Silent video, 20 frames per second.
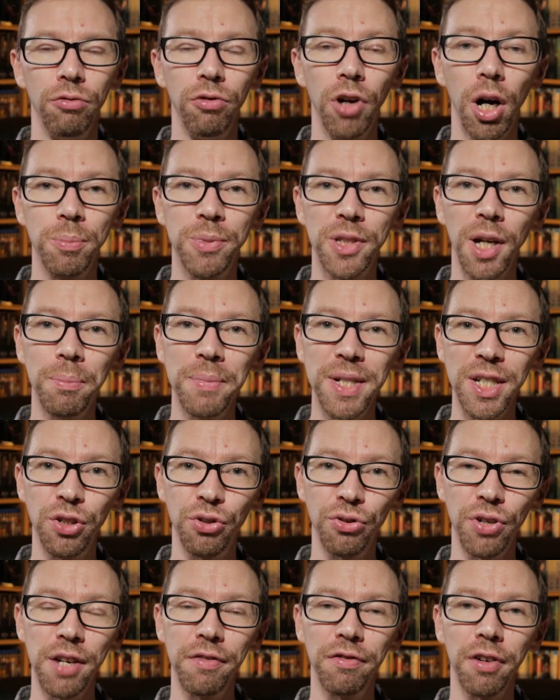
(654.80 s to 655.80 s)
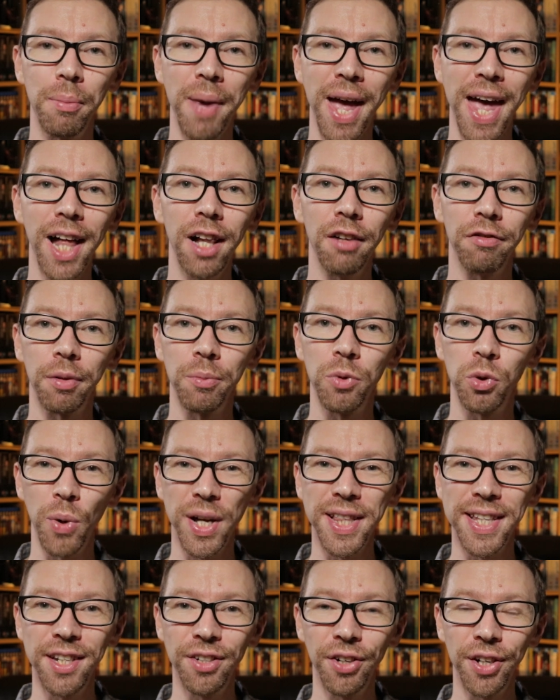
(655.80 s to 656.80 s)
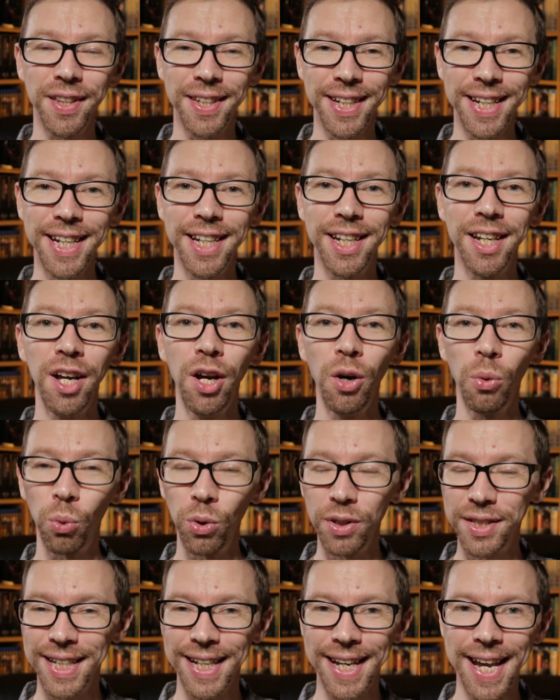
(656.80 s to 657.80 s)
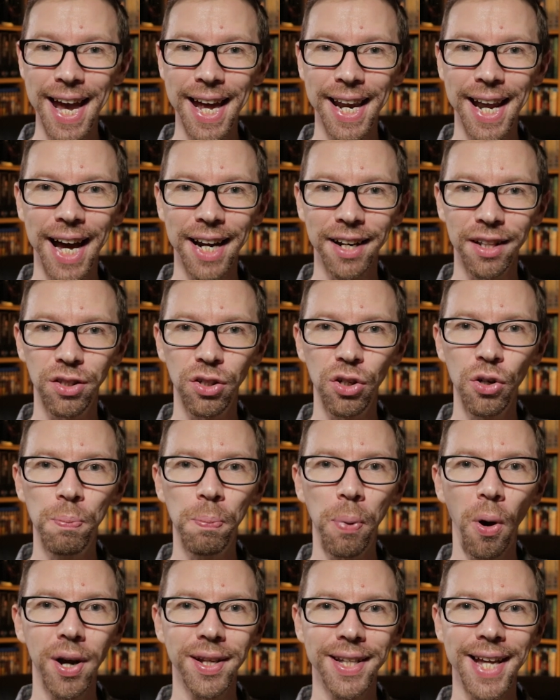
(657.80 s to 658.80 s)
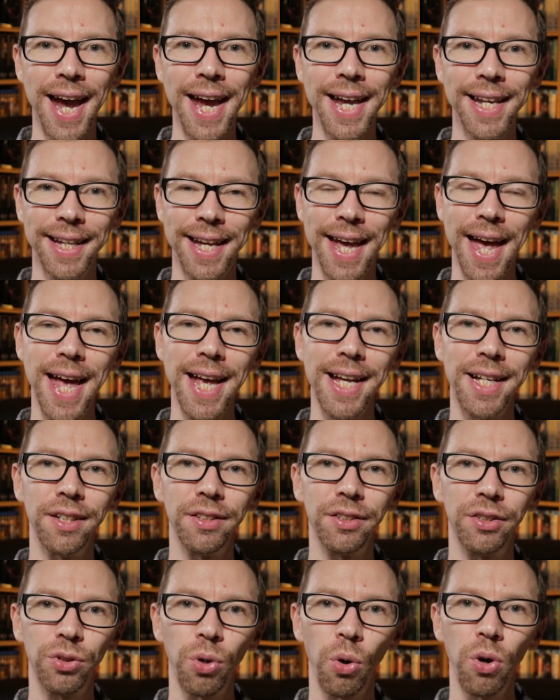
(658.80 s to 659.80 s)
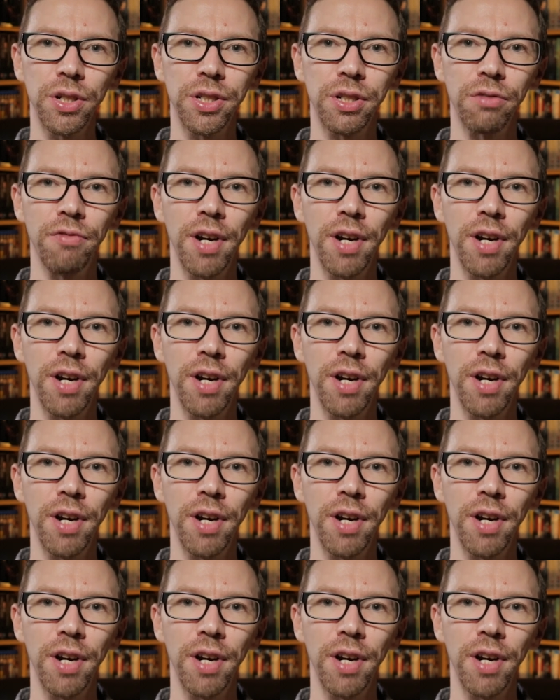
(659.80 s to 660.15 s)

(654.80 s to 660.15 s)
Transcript: Rob Zombie's 3 from Hell from 2019 once again had a 2.8K source